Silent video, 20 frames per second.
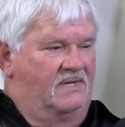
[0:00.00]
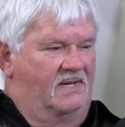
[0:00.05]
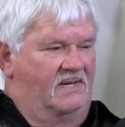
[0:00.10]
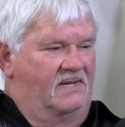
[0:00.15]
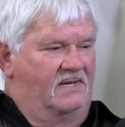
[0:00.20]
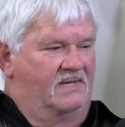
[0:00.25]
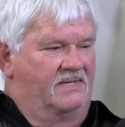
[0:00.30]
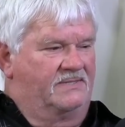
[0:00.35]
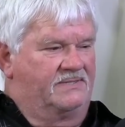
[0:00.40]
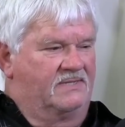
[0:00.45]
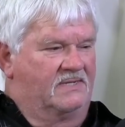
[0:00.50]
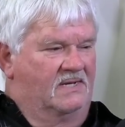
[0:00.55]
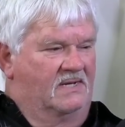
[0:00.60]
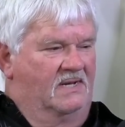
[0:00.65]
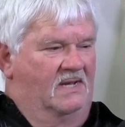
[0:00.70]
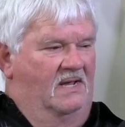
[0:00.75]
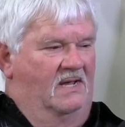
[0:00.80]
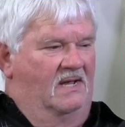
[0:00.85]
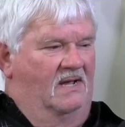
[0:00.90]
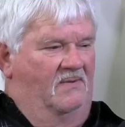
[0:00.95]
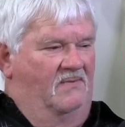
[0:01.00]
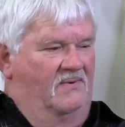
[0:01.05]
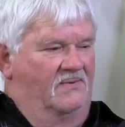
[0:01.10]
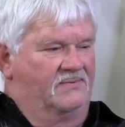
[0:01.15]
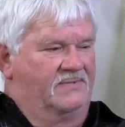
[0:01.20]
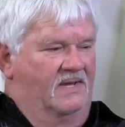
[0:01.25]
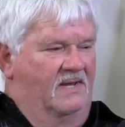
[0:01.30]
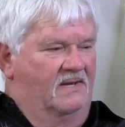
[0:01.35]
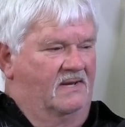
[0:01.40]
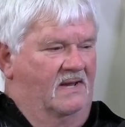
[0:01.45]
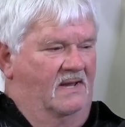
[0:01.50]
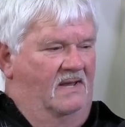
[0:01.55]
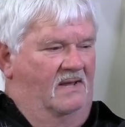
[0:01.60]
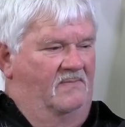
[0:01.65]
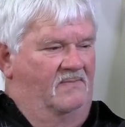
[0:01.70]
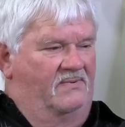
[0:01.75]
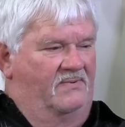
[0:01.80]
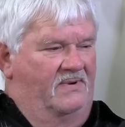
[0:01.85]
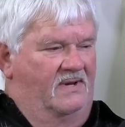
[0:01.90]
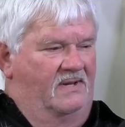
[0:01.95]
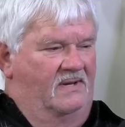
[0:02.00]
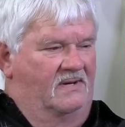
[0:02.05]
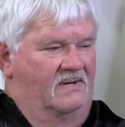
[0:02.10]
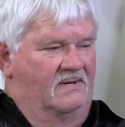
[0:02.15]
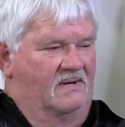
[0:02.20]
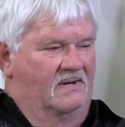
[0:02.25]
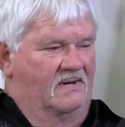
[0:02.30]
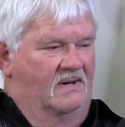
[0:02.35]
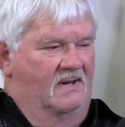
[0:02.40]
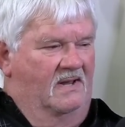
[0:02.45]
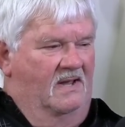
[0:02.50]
heads. I want that carburetor.